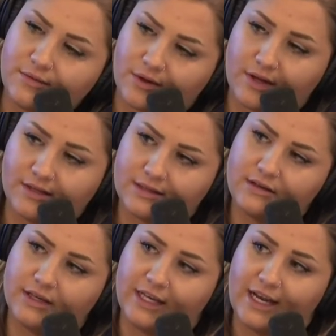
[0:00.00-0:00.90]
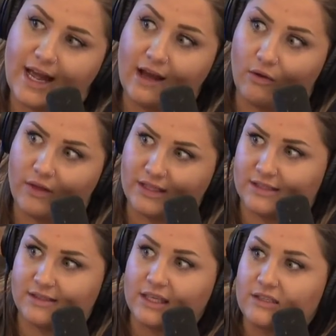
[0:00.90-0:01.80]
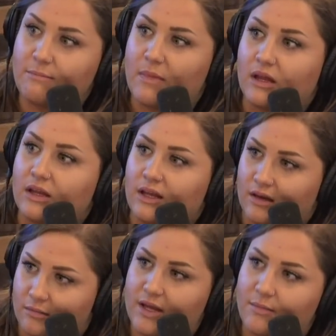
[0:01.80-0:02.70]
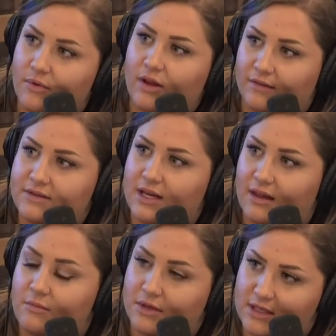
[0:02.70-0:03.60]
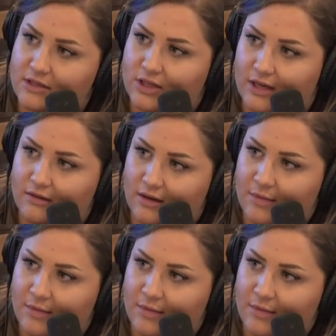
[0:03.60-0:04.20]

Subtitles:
if they're considering it now that 6 million people have signed the petition.